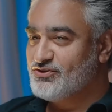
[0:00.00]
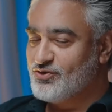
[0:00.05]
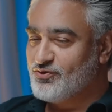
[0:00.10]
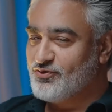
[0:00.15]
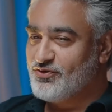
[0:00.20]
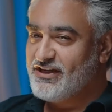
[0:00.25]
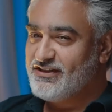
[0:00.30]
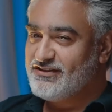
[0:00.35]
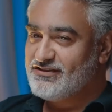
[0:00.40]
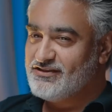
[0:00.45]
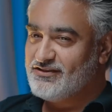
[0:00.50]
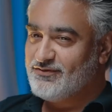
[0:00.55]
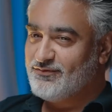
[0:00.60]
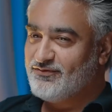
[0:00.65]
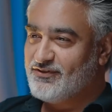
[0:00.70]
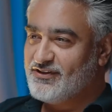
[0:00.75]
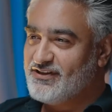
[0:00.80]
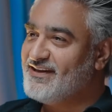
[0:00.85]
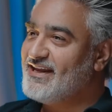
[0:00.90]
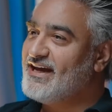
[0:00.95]
created
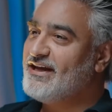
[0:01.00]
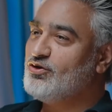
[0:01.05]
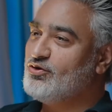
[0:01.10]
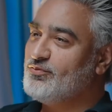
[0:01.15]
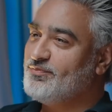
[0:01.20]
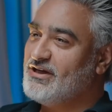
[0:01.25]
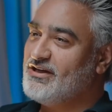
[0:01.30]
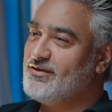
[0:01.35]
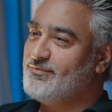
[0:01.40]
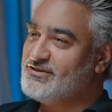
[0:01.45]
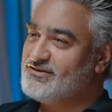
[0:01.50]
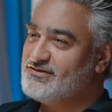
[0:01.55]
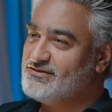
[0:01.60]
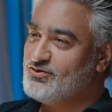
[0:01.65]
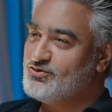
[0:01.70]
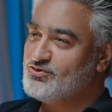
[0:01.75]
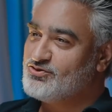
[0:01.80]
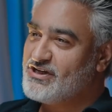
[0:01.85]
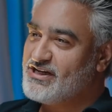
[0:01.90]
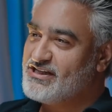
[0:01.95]
for nano payments,
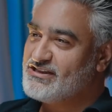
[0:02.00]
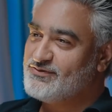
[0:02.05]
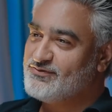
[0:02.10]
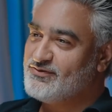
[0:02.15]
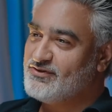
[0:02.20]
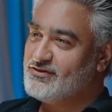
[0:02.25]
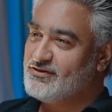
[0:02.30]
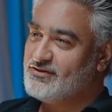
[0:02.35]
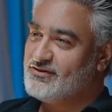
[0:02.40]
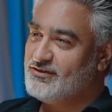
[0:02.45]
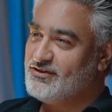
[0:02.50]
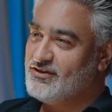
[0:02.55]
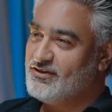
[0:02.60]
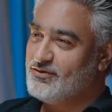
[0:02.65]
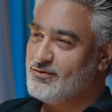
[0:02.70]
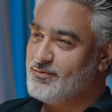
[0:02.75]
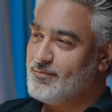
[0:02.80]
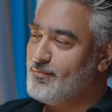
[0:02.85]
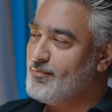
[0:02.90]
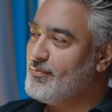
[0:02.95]
to transfer,
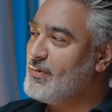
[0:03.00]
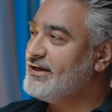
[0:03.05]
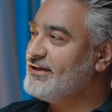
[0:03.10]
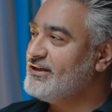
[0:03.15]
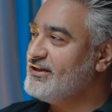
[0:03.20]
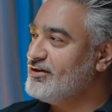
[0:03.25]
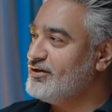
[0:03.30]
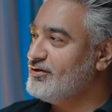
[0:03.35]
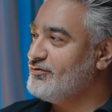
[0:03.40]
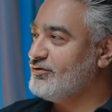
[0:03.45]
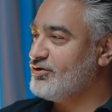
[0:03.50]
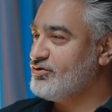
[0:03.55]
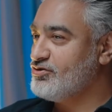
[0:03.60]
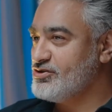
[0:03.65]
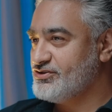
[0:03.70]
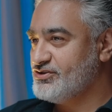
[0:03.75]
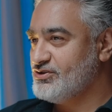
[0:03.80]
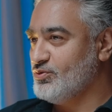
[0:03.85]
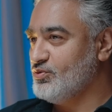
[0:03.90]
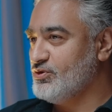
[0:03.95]
money across the